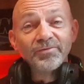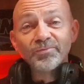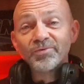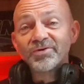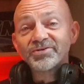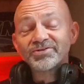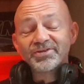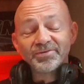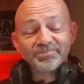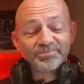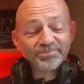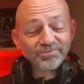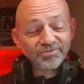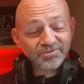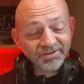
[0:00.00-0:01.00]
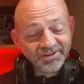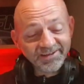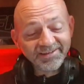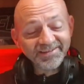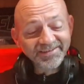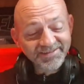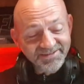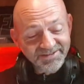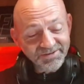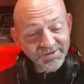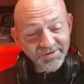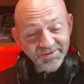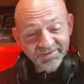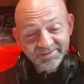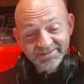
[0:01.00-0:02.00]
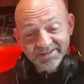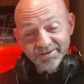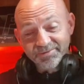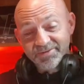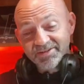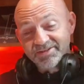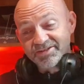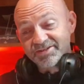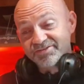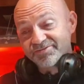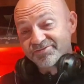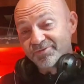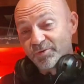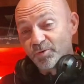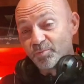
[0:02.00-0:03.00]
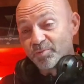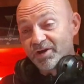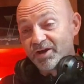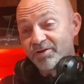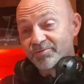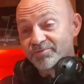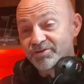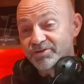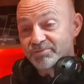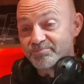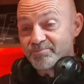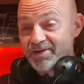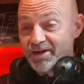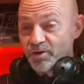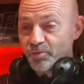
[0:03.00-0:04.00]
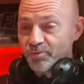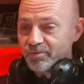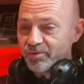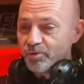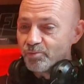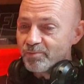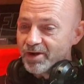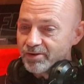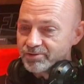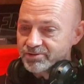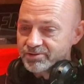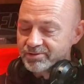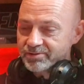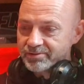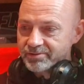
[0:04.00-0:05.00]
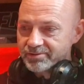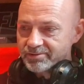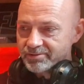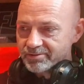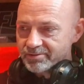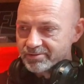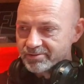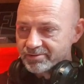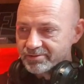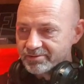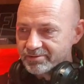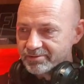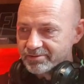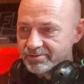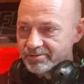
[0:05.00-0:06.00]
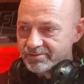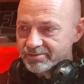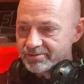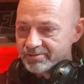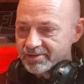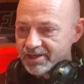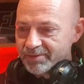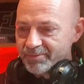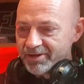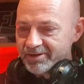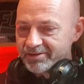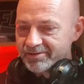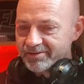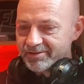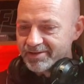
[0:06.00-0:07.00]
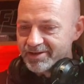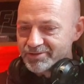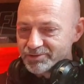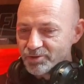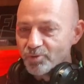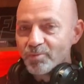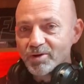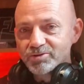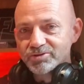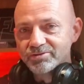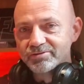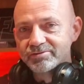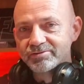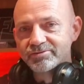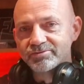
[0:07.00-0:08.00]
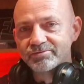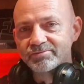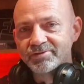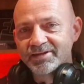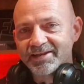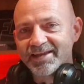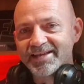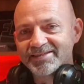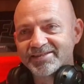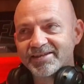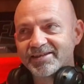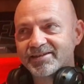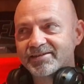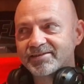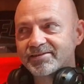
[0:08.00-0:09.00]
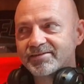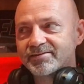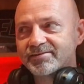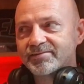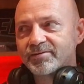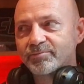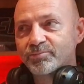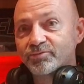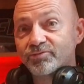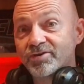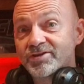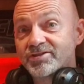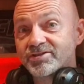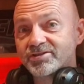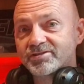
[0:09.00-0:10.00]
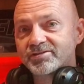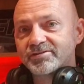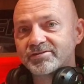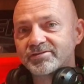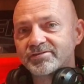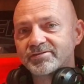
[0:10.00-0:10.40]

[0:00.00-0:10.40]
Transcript: What a brilliant song. So this is full-blown just metal, almost. I mean, it's almost classic Priest,